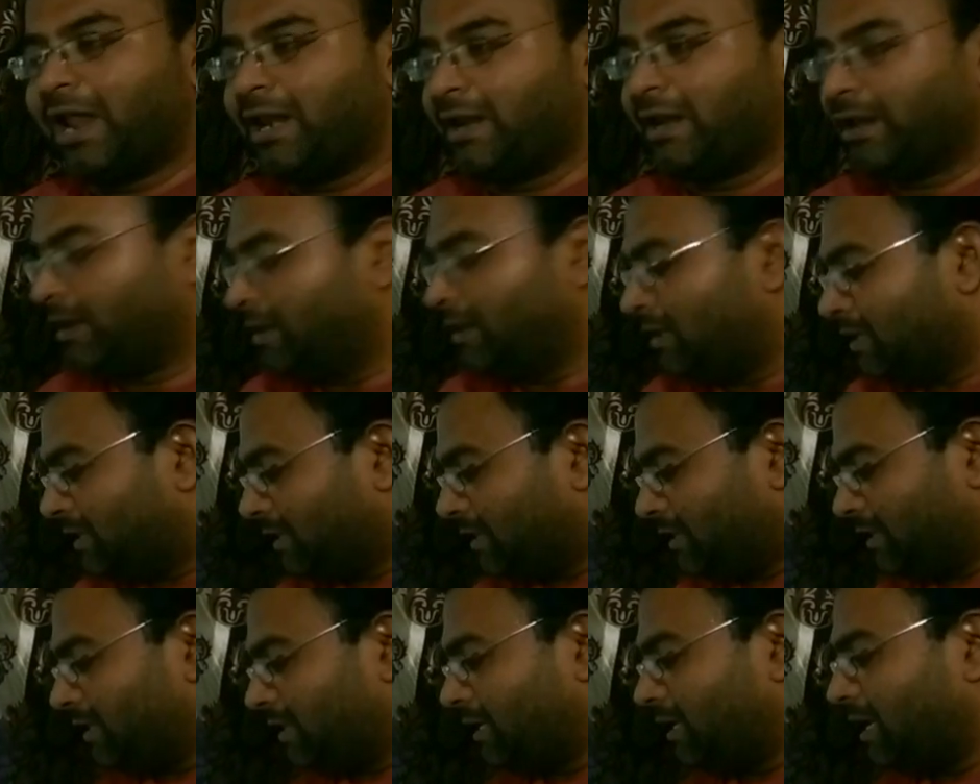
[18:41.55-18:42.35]
And
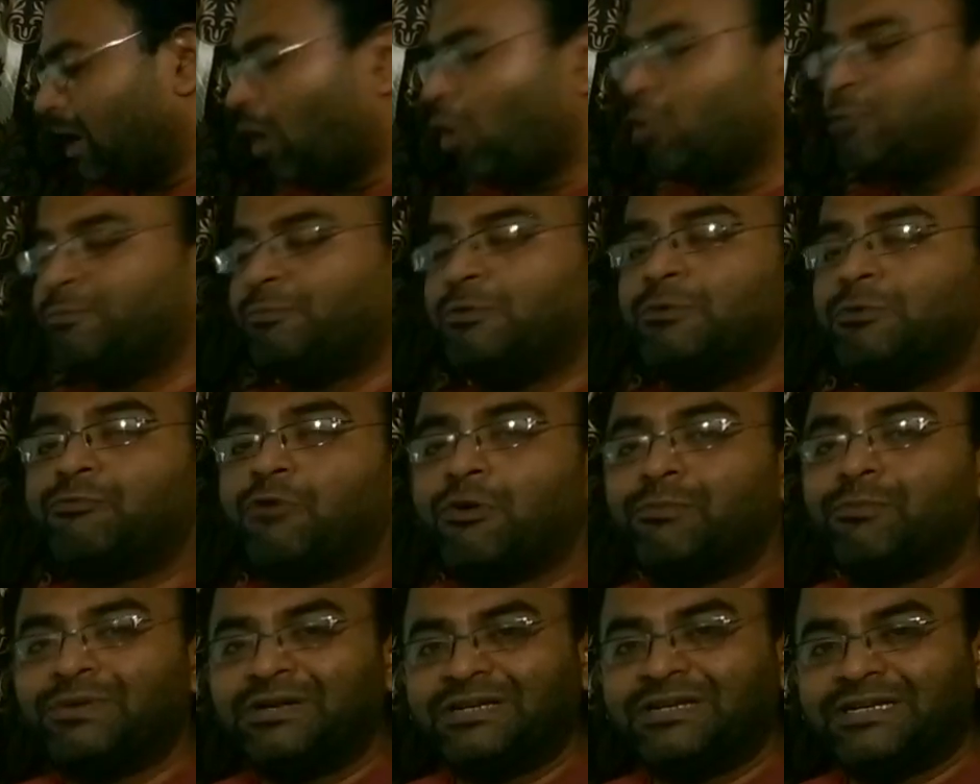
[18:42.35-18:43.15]
the output
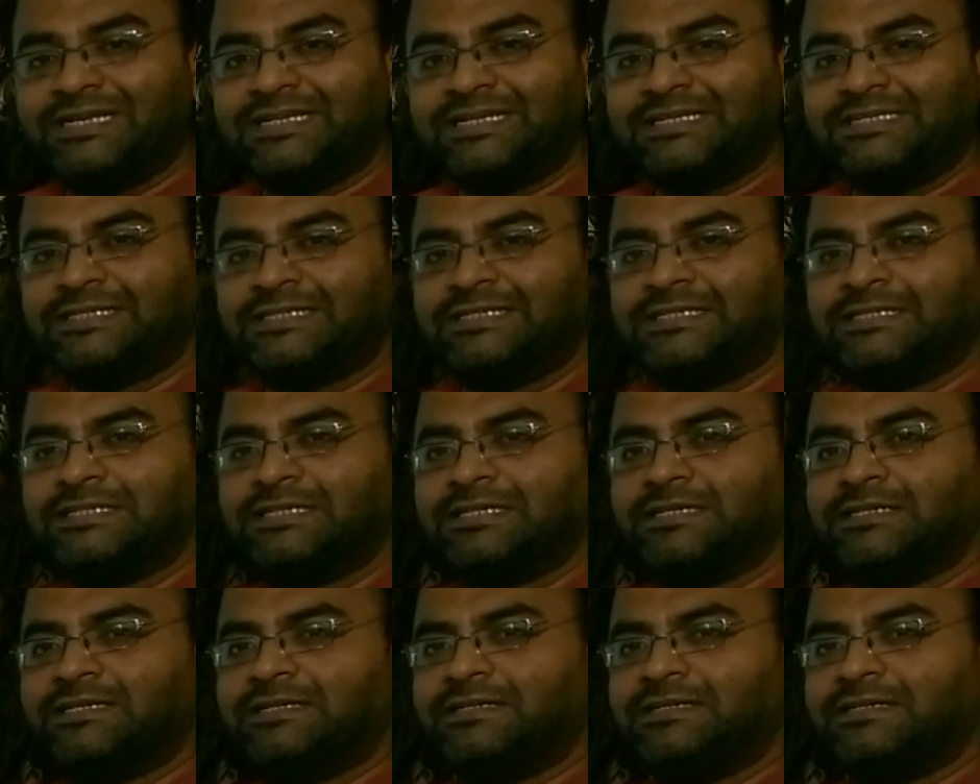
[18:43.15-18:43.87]
properties